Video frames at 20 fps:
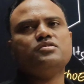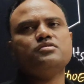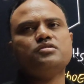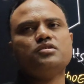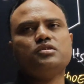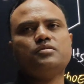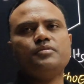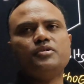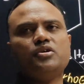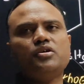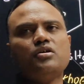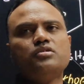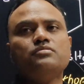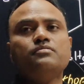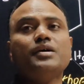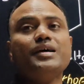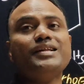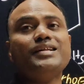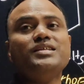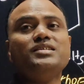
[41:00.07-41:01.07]
acidic because
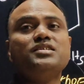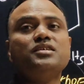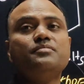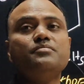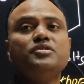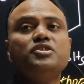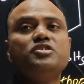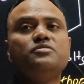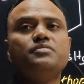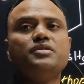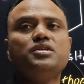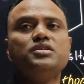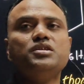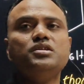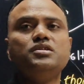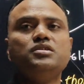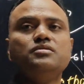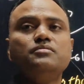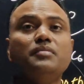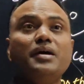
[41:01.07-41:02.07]
minus M is
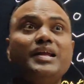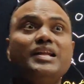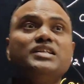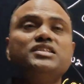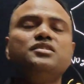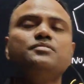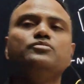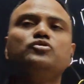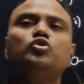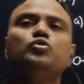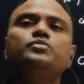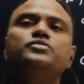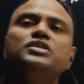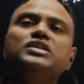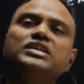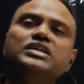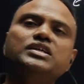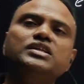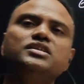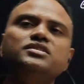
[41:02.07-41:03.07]
present. Minus M groups
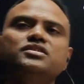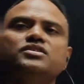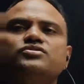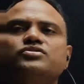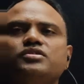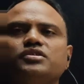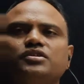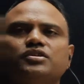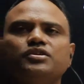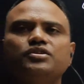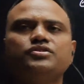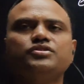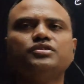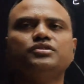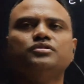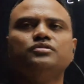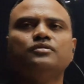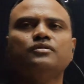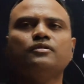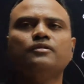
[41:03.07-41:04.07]
increase acidic
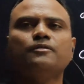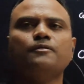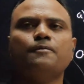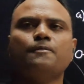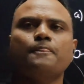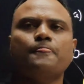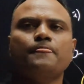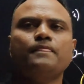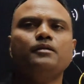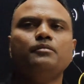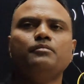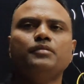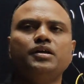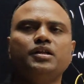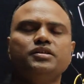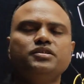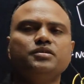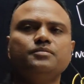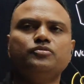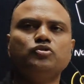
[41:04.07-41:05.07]
nature.
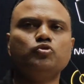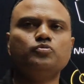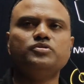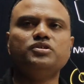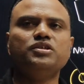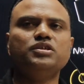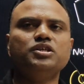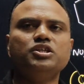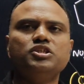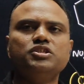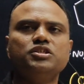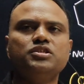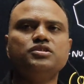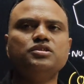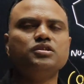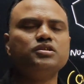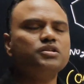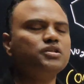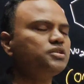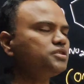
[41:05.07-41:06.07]
Minus M groups increase
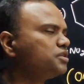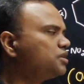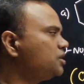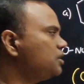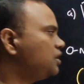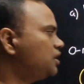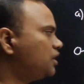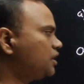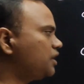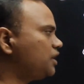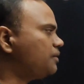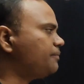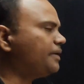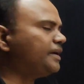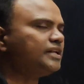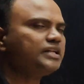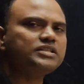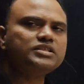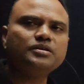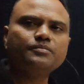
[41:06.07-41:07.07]
acidic nature. Here
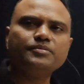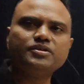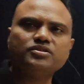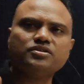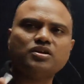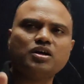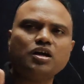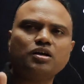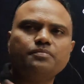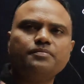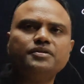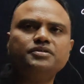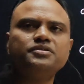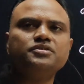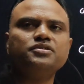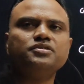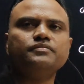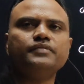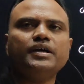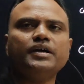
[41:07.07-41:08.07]
minus M is not
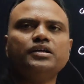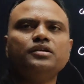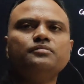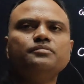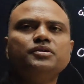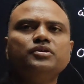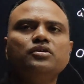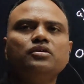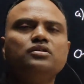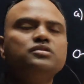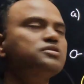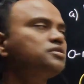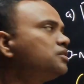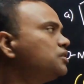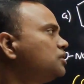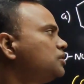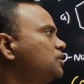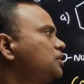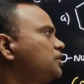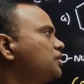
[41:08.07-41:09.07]
present. Why? Because
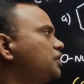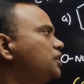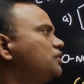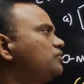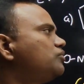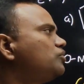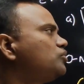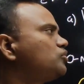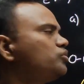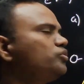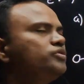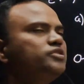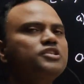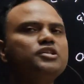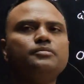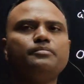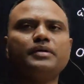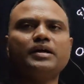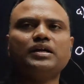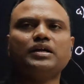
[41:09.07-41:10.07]
NO2 is
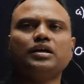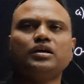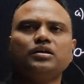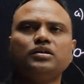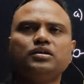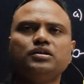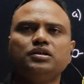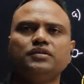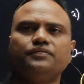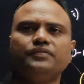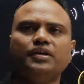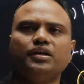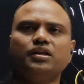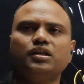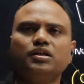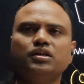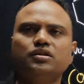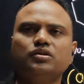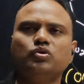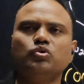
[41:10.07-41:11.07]
in meta. If
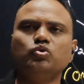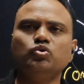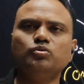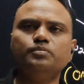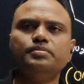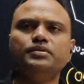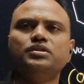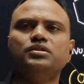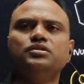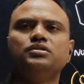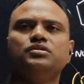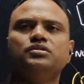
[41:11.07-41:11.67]
any group